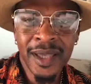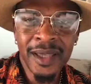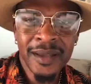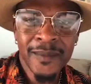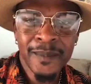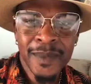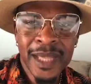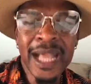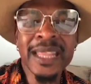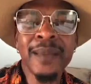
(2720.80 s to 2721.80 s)
Eh?
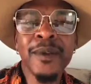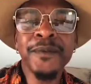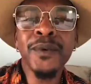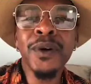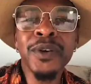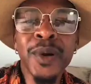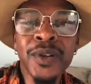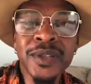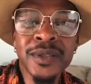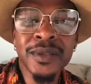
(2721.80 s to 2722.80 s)
And them you feel worried
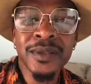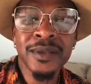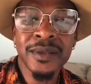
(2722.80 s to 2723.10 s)
about.